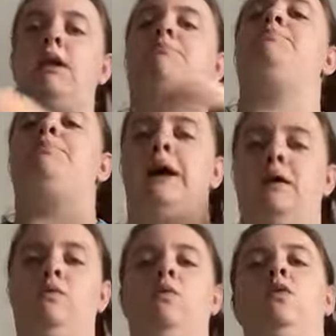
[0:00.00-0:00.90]

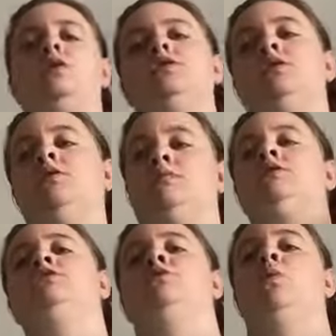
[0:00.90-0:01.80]
about what is known
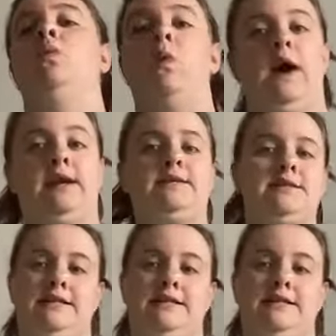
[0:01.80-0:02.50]
as the White